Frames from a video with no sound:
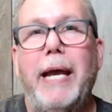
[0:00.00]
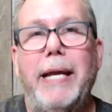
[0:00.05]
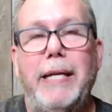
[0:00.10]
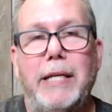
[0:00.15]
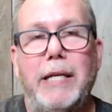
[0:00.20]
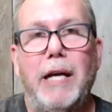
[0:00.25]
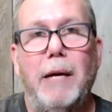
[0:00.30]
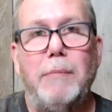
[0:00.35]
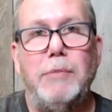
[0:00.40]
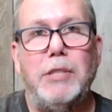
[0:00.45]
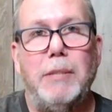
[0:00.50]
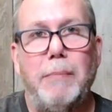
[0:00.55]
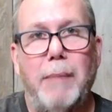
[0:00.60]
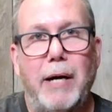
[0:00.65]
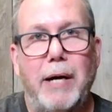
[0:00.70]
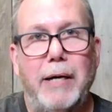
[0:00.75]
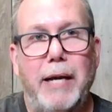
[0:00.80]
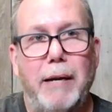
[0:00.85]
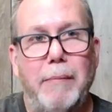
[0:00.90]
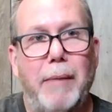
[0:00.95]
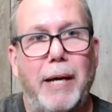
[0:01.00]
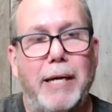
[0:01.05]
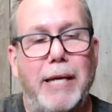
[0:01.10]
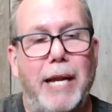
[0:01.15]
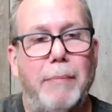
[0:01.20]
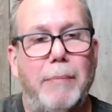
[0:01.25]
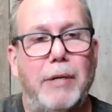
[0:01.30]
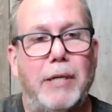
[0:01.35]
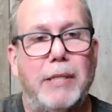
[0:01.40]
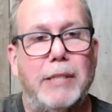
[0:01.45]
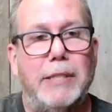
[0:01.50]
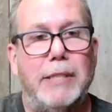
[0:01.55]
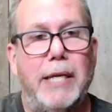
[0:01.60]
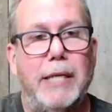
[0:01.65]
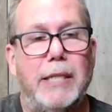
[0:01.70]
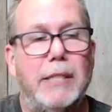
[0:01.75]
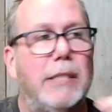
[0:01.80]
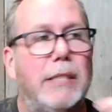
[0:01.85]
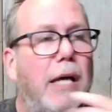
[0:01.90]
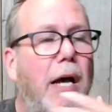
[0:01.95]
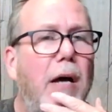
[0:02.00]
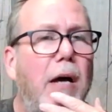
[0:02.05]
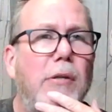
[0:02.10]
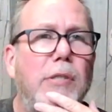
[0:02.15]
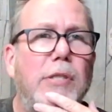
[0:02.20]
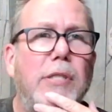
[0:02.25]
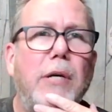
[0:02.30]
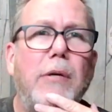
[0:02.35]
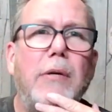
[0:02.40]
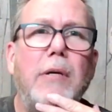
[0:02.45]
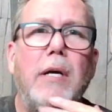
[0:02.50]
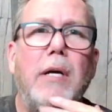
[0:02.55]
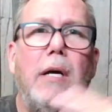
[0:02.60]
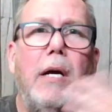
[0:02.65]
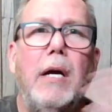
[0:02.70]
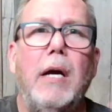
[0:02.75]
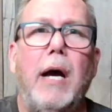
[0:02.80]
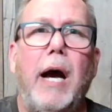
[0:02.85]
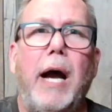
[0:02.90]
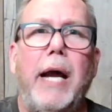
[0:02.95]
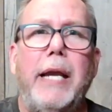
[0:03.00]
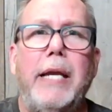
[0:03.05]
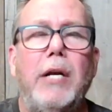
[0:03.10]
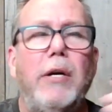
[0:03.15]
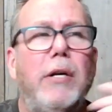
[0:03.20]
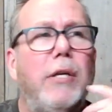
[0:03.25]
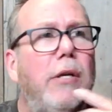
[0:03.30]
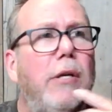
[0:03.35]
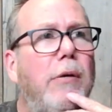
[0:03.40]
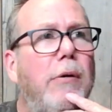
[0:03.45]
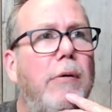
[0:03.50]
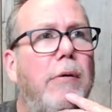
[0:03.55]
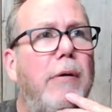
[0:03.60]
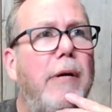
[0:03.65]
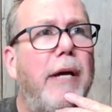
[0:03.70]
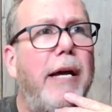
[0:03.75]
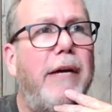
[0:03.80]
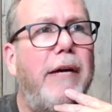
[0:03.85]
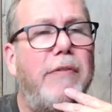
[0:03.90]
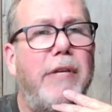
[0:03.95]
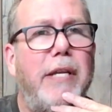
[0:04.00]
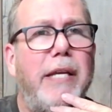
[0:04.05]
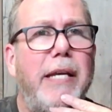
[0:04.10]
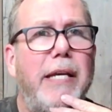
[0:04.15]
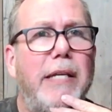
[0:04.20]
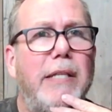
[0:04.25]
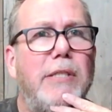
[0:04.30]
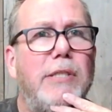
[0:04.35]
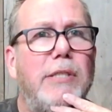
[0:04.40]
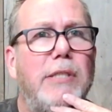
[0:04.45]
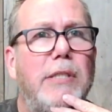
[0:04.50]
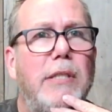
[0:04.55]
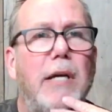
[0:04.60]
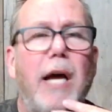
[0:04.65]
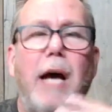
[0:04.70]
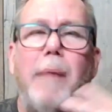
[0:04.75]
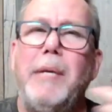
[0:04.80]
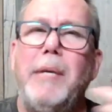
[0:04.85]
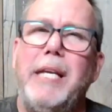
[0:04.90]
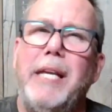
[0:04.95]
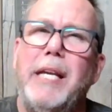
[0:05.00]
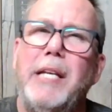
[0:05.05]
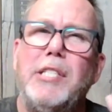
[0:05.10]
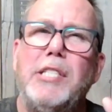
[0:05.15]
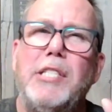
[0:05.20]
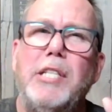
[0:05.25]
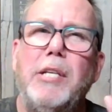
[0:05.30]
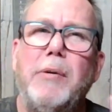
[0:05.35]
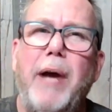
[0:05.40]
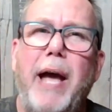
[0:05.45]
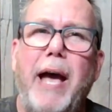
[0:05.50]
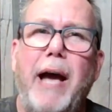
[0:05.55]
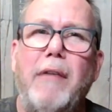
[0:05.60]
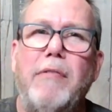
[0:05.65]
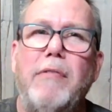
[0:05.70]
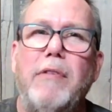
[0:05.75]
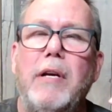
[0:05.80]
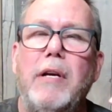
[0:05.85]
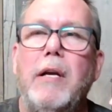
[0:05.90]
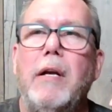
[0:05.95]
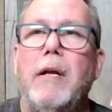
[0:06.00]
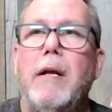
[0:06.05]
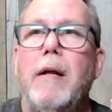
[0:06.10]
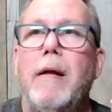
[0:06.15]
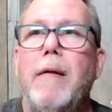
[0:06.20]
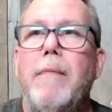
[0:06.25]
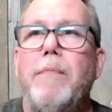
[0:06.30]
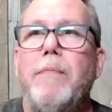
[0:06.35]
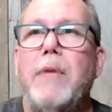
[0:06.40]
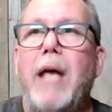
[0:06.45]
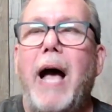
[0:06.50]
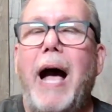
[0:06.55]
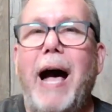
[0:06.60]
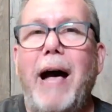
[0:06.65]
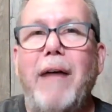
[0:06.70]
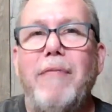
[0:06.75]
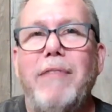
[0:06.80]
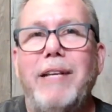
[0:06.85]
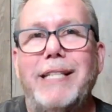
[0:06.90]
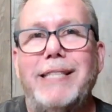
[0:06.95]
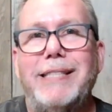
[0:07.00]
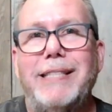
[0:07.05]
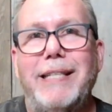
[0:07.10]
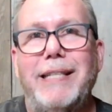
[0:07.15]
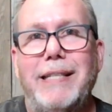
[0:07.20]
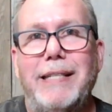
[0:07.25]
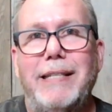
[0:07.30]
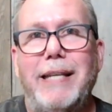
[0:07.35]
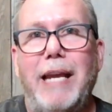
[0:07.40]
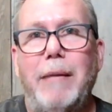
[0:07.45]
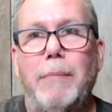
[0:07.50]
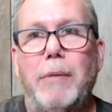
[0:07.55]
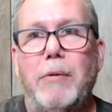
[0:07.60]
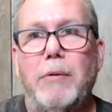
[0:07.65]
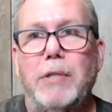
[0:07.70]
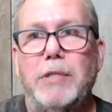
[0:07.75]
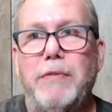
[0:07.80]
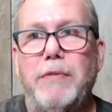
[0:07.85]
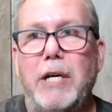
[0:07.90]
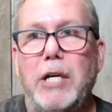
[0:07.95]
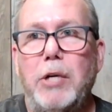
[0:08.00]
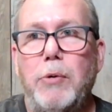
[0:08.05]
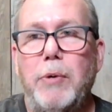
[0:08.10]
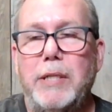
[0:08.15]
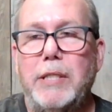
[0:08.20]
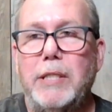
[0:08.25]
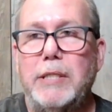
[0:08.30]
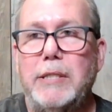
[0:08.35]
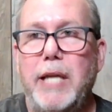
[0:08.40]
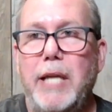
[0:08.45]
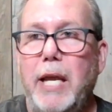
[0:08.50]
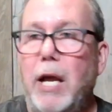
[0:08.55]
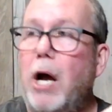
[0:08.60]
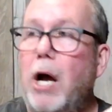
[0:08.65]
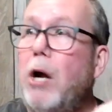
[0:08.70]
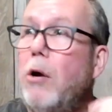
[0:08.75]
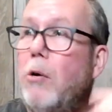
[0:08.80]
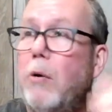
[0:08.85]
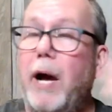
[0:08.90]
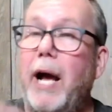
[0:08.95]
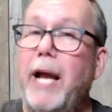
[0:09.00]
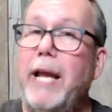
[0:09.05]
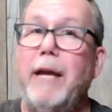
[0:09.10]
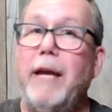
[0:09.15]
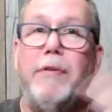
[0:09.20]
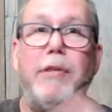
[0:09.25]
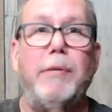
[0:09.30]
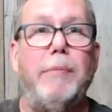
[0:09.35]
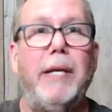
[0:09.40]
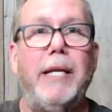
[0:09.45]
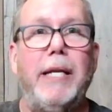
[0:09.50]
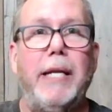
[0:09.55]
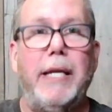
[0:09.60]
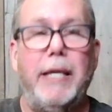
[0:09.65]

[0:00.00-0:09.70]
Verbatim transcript: And he comes to my, my neighbor and says, Oh, so I hear you have kids. How many kids do you have? Obviously, the neighbor was very quick to say, Oh, I have three